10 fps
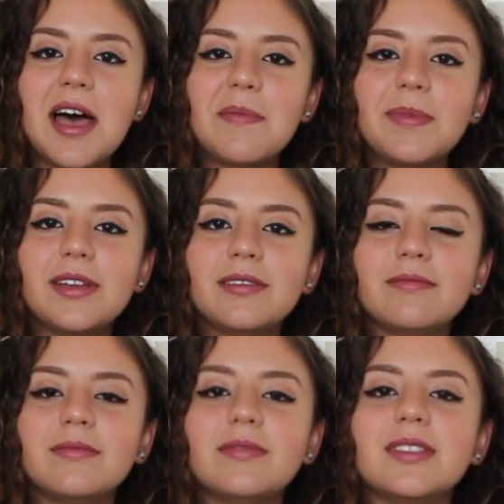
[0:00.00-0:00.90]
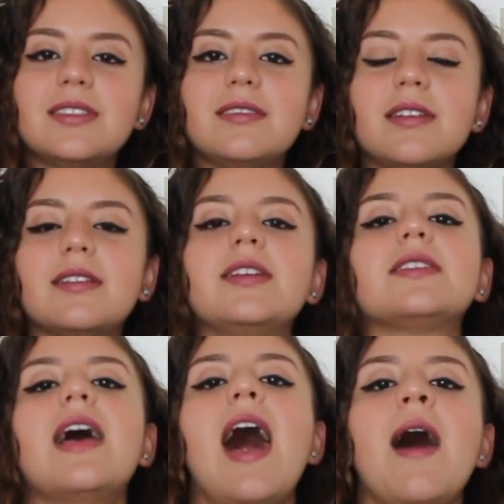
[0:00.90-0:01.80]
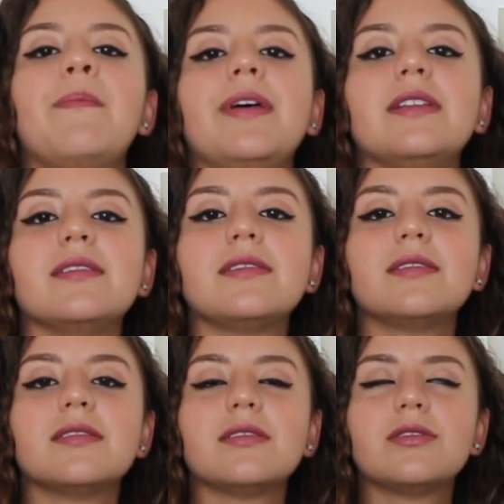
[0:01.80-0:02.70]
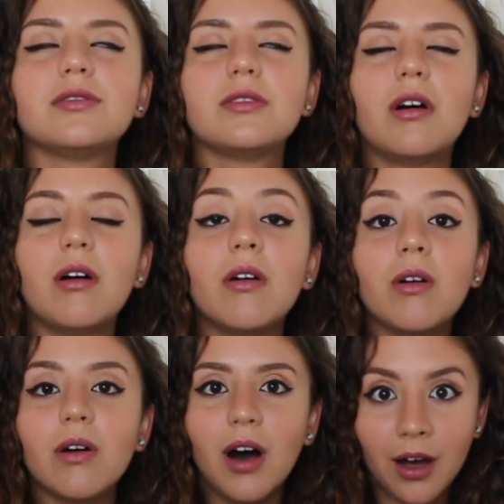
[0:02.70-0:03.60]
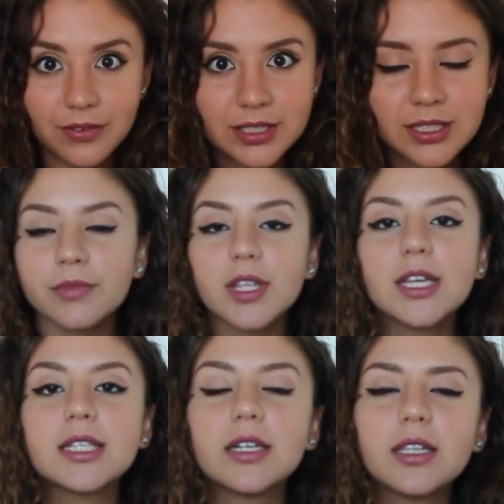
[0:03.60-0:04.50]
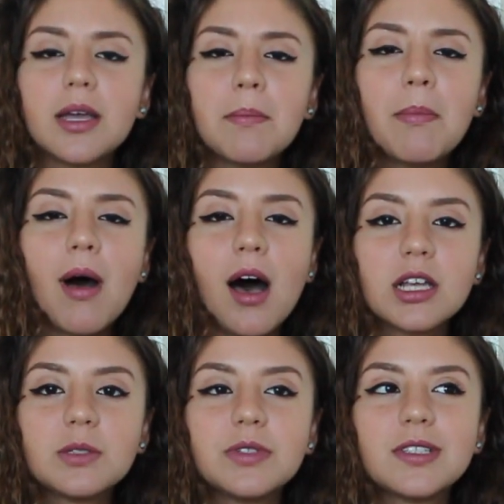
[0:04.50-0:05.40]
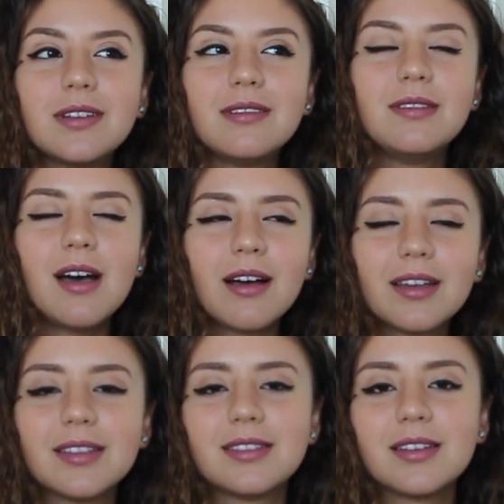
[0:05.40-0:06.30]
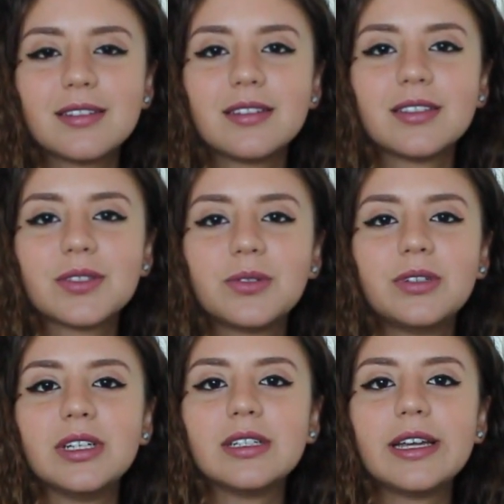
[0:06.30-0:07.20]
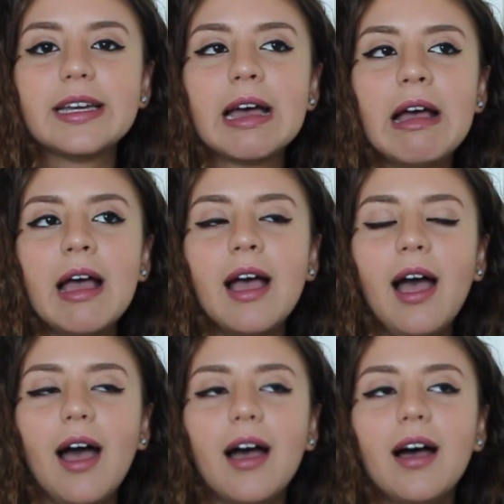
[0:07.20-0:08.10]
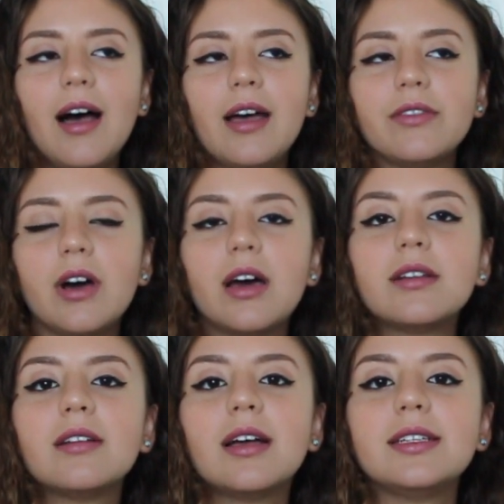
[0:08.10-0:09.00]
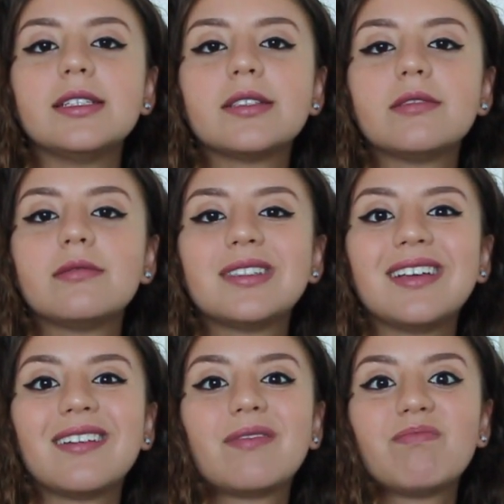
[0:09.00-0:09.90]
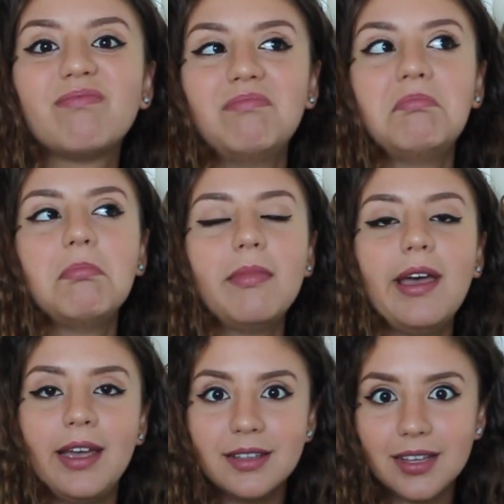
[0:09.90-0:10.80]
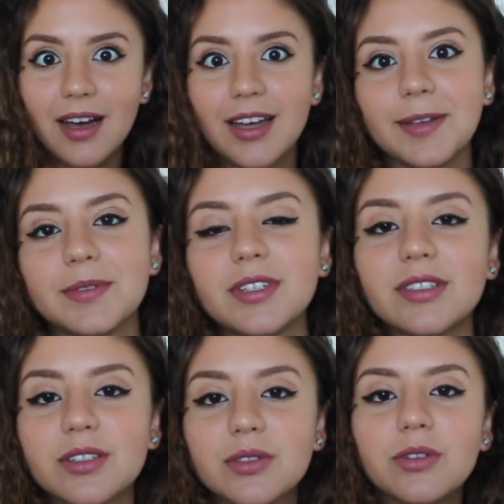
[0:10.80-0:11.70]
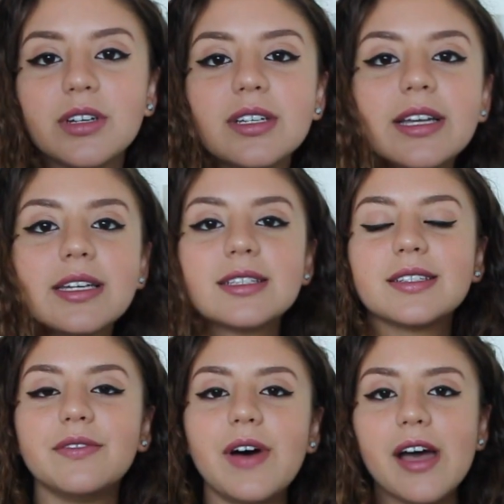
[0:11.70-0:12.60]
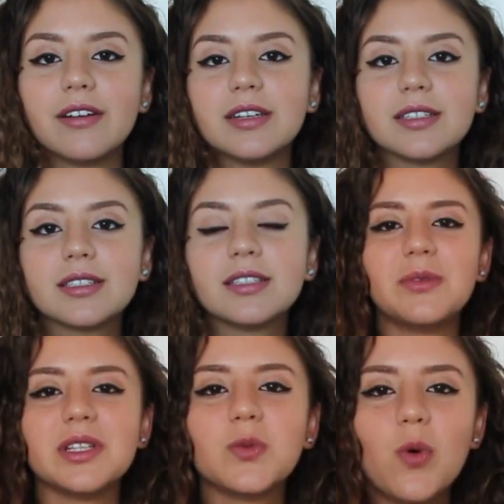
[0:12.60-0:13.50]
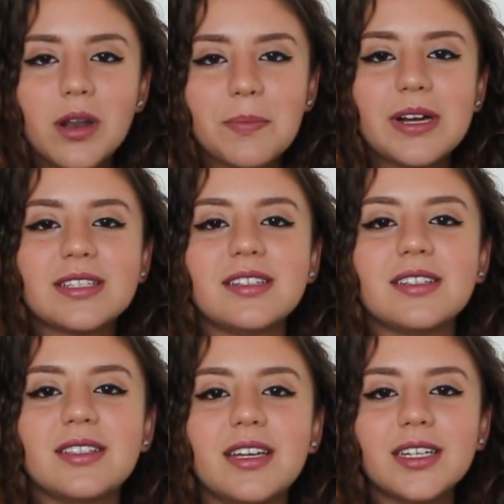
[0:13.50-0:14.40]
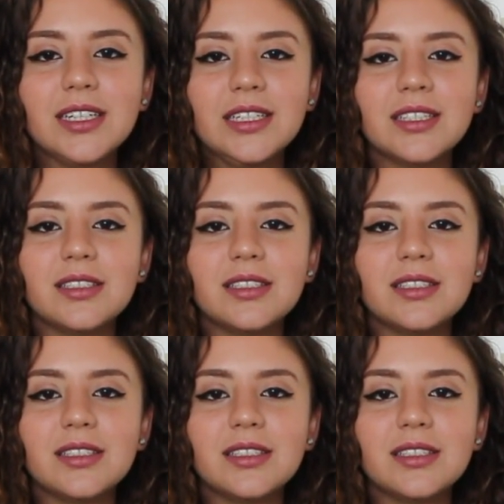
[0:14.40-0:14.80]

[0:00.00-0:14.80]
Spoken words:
happen, sickness happens so often. It's literally impossible to not get sick during the school year. Like, I've gotten at least sick 8 times during the school year. Like, it's a virus. Once one person is sick,